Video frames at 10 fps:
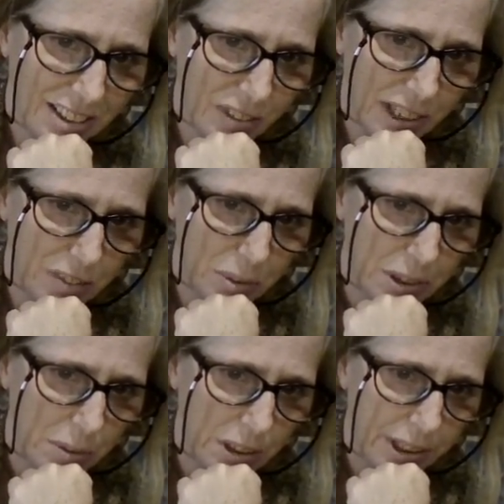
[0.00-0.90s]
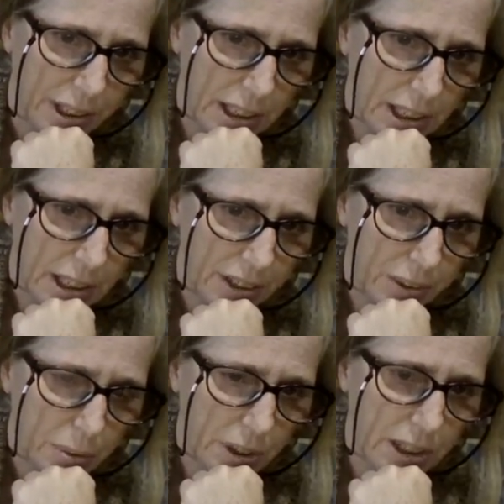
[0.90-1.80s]
521.
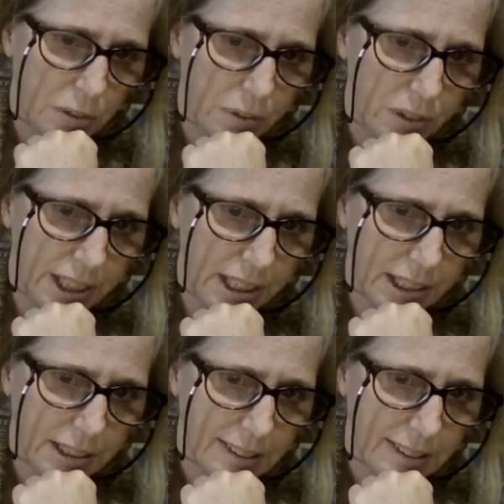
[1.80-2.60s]
That's where I go for healing.